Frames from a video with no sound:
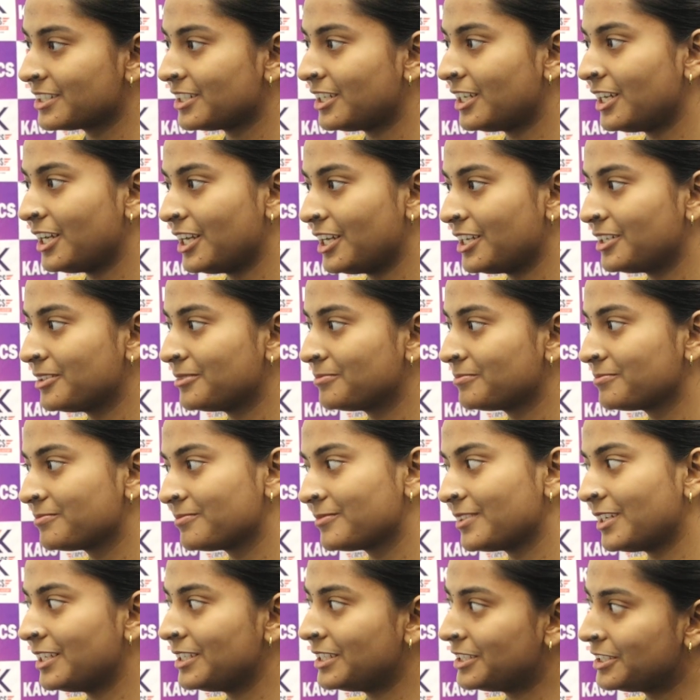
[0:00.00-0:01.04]
So
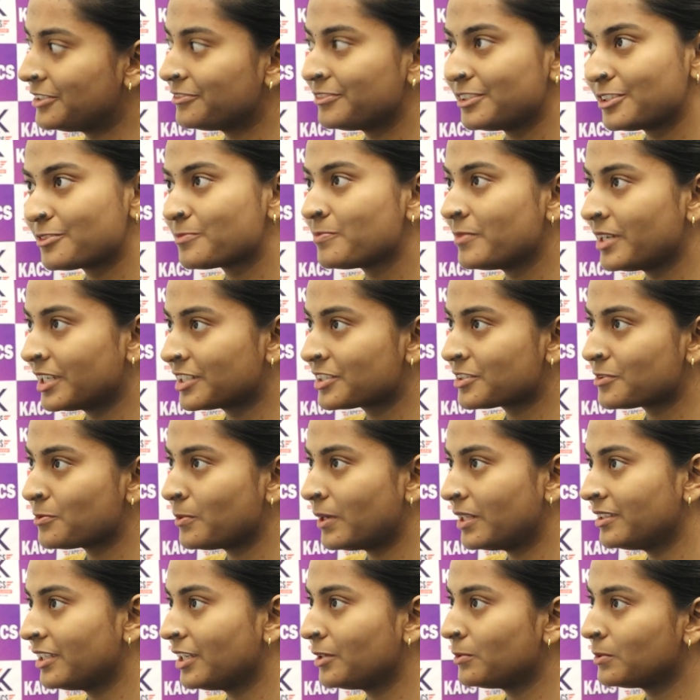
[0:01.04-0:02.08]
it was mixed
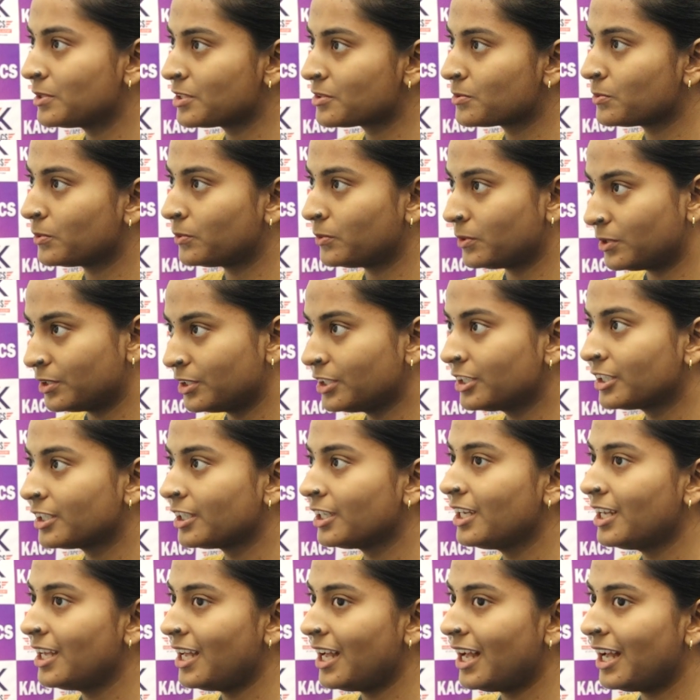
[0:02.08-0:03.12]
when there was work.
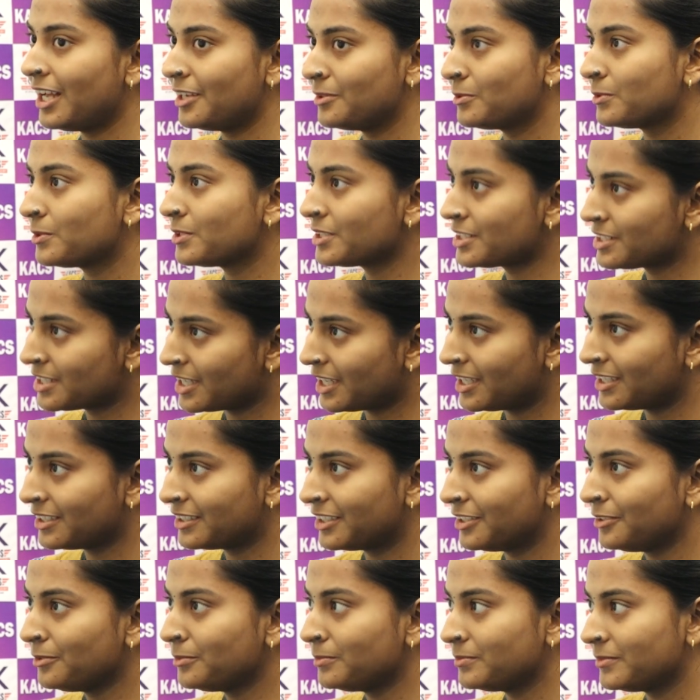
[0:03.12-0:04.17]
I was staying
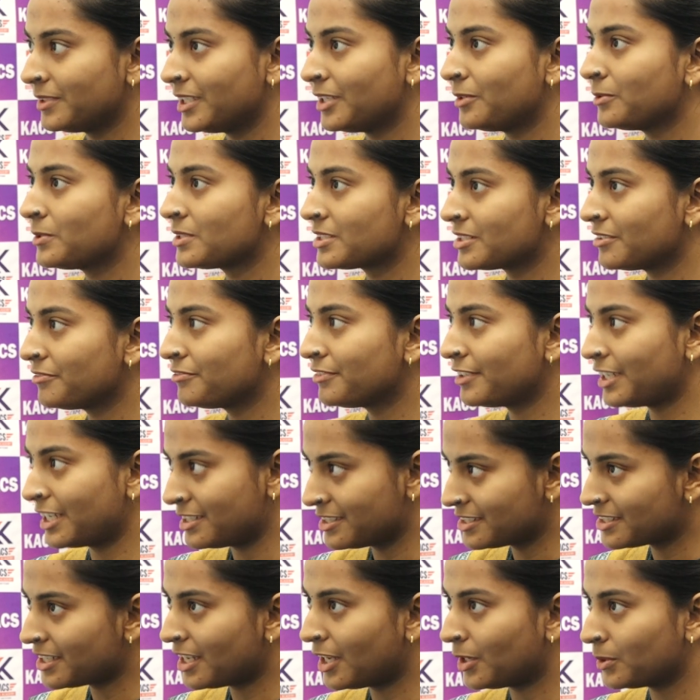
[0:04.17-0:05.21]
there. There was a
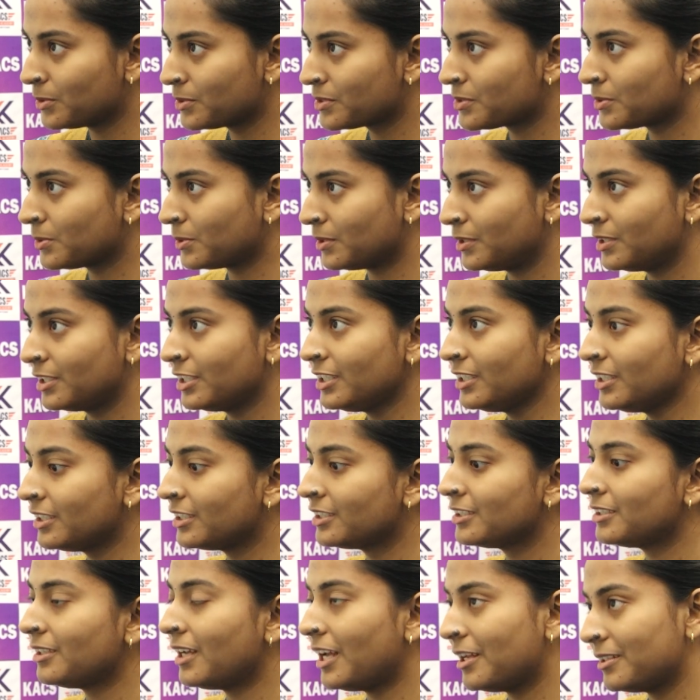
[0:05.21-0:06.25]
friend's house only,
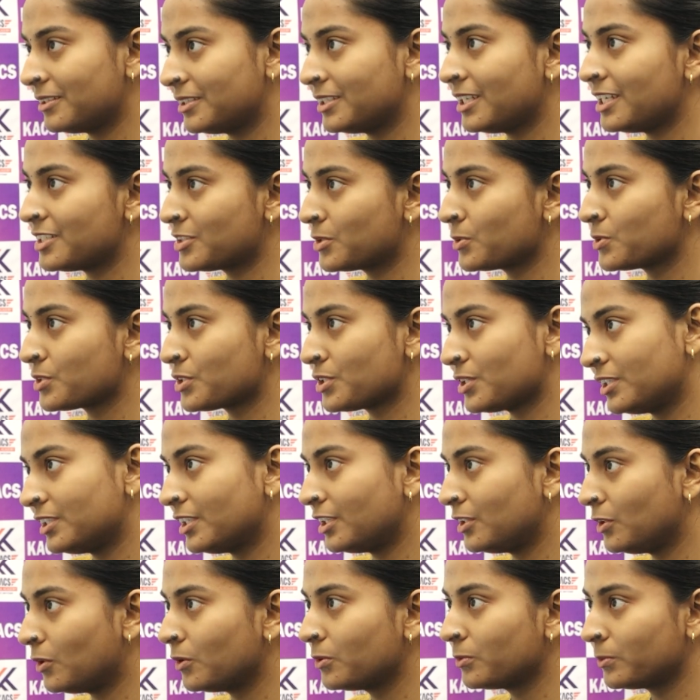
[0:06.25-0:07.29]
the associate
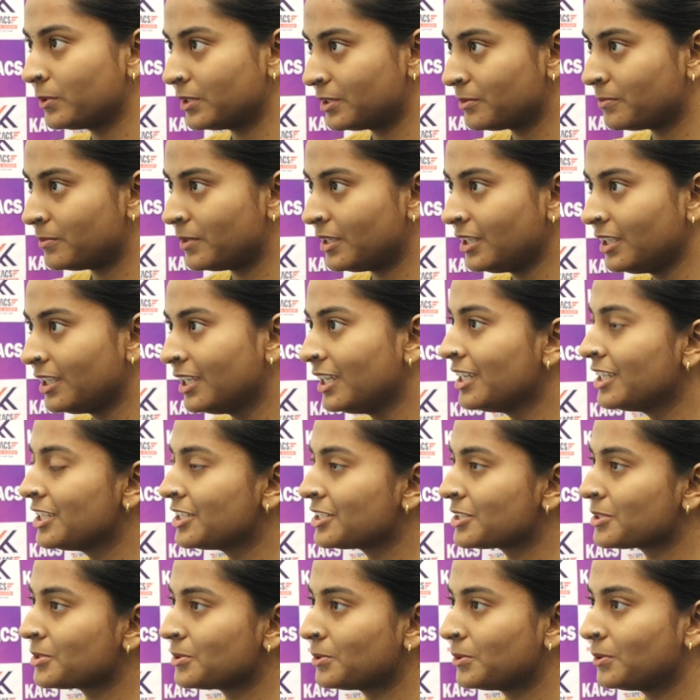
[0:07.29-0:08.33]
along with me.
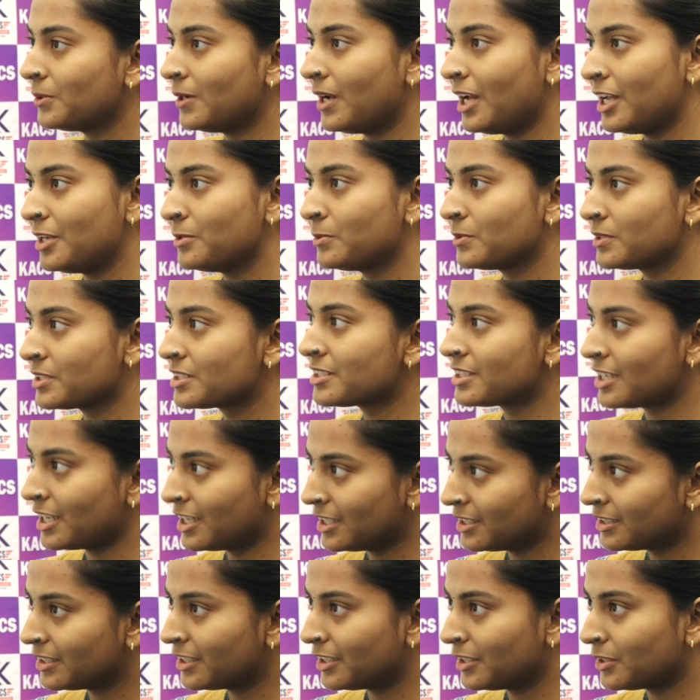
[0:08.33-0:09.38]
So I was
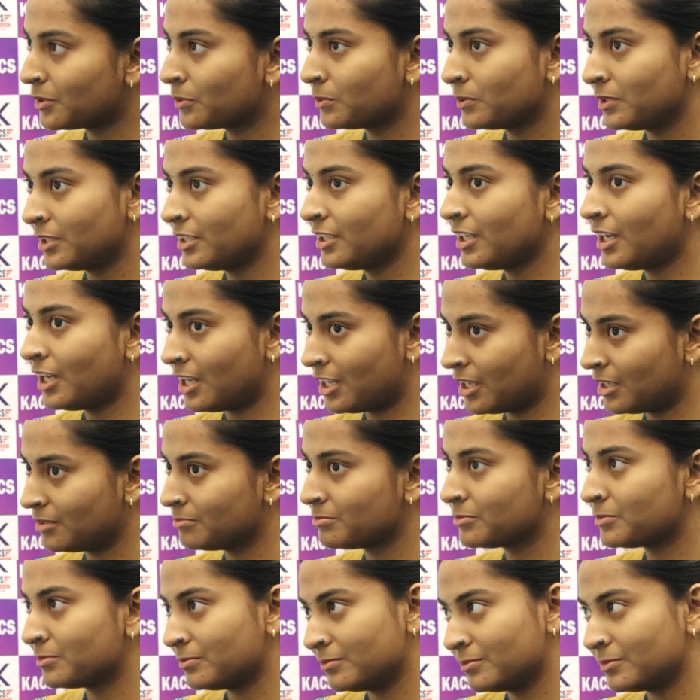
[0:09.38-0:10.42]
staying there only
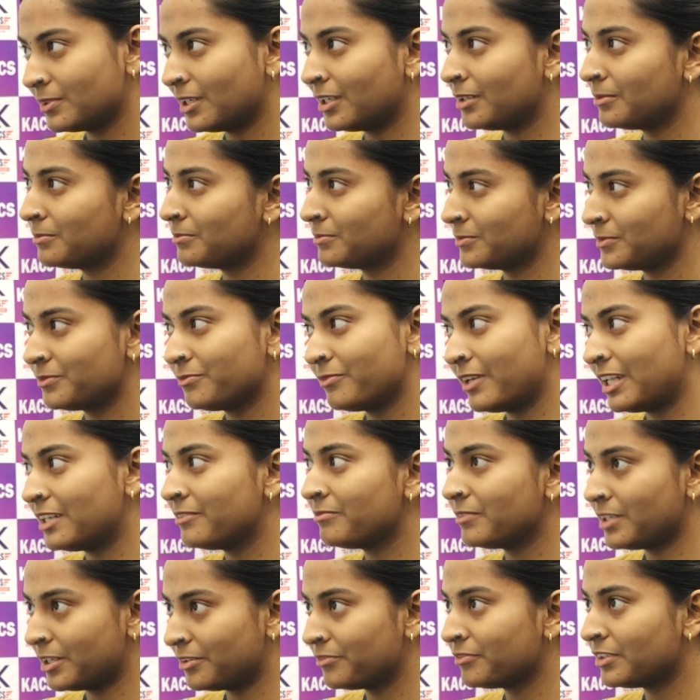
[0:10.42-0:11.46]

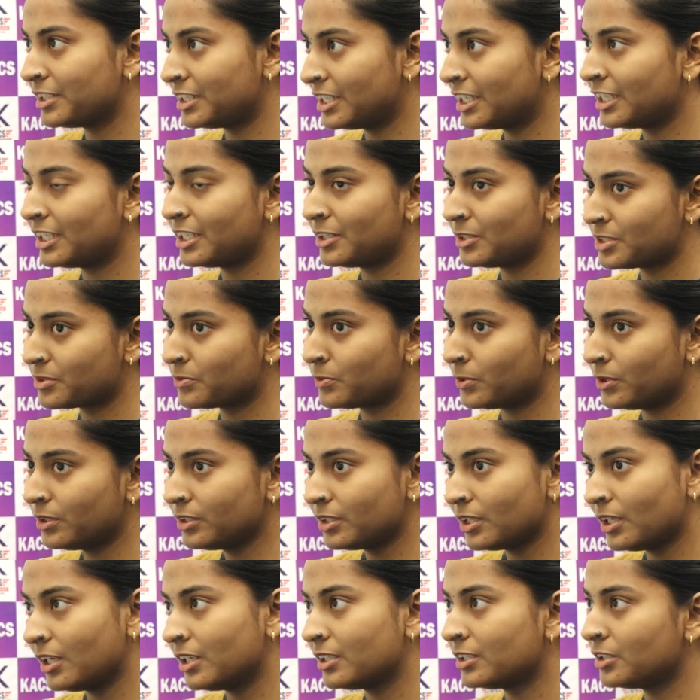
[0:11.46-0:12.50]
when there was
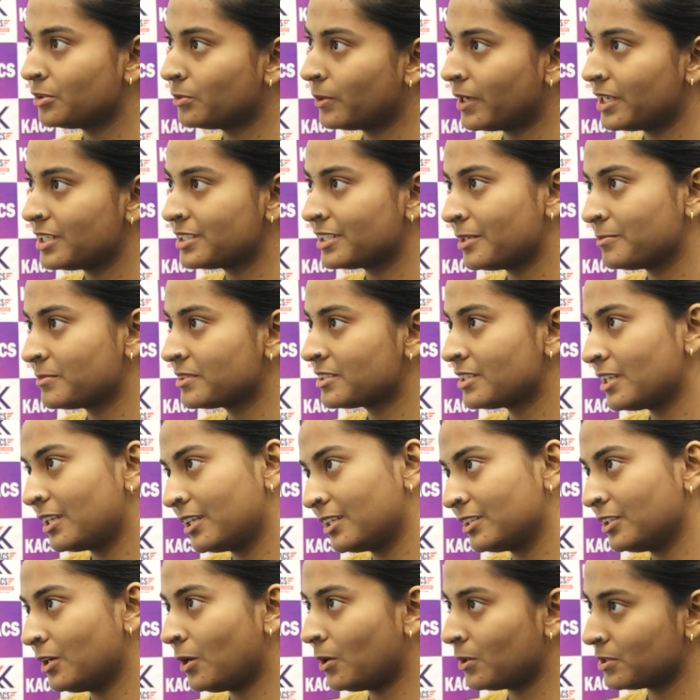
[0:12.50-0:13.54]
work. Otherwise, I'm
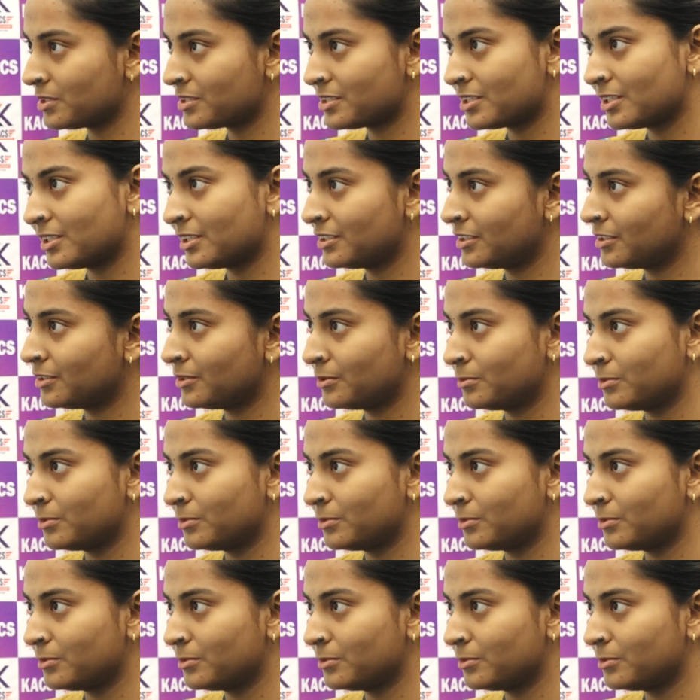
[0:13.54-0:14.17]
staying in the hostel in the